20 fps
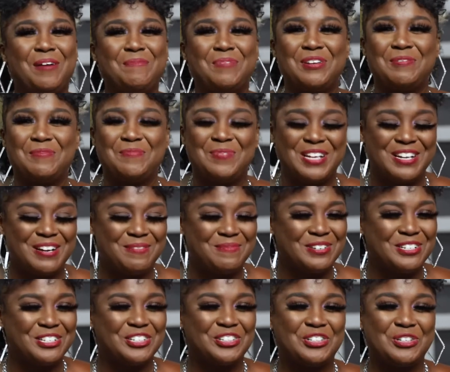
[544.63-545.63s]
cap be
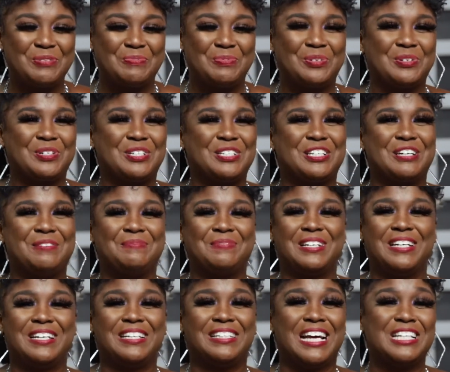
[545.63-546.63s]
becoming a stripper because I
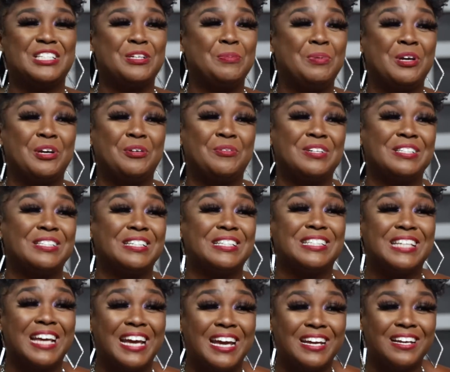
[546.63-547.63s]
mean that's a big risk to
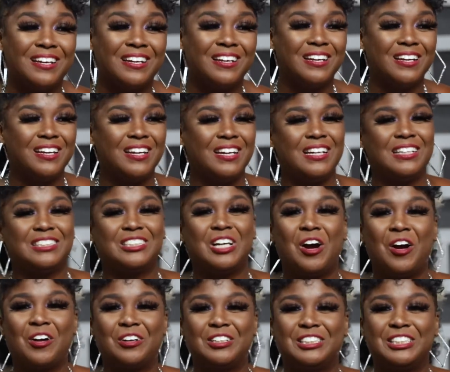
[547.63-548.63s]
take. It's
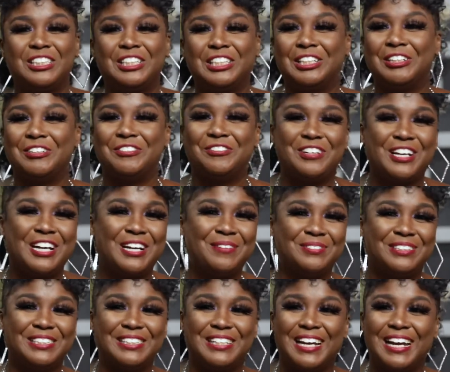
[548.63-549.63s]
hard to tell your
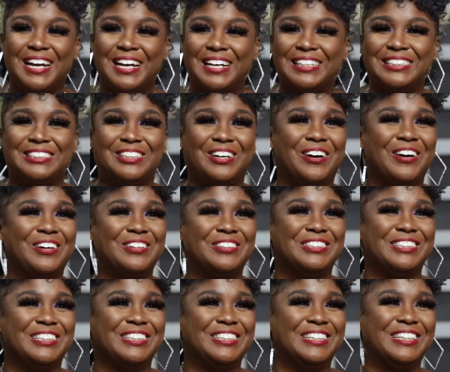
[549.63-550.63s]
family that. It's hard
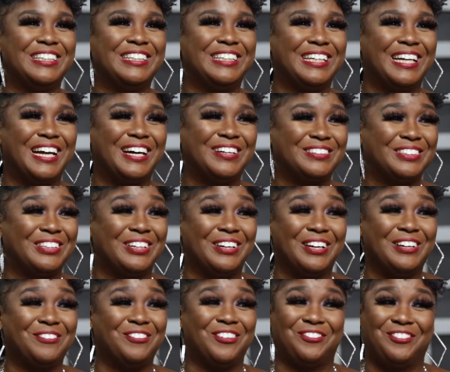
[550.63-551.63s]
to get out there
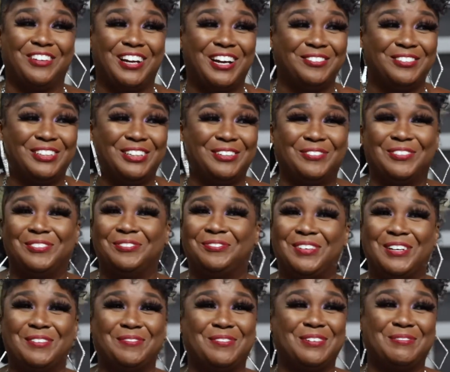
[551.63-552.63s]
and if a family
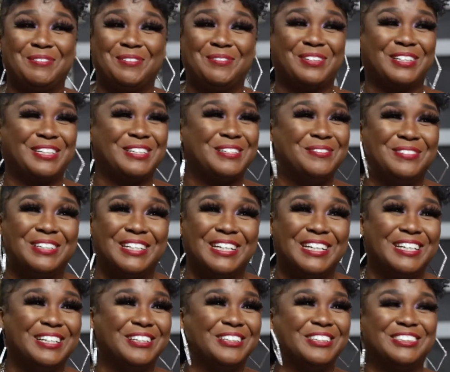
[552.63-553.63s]
family member come
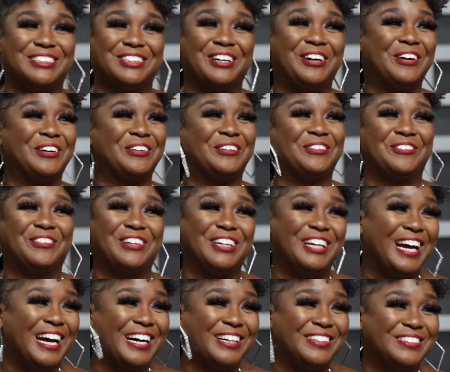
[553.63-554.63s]
in, it's hard to
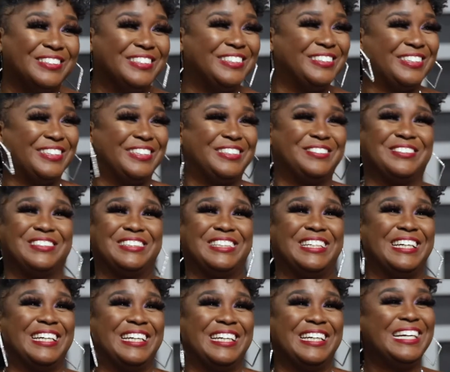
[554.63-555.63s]
run out. You know what I'm
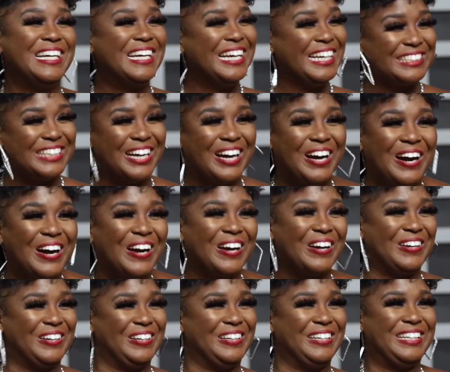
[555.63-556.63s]
saying? It's
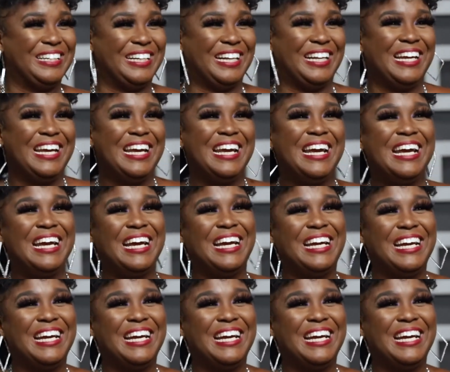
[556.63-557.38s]
hard. Yeah.